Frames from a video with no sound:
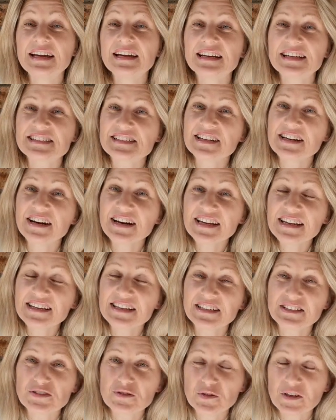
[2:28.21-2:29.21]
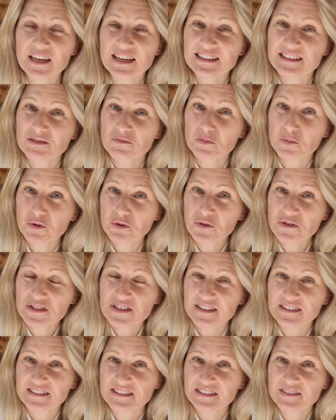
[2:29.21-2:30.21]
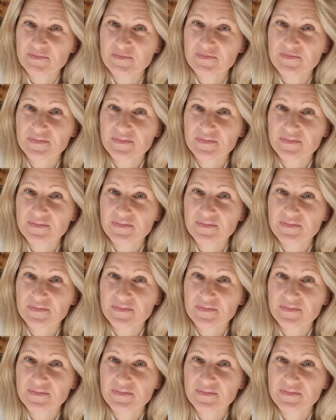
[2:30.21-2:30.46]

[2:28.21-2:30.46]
As a highly educated person,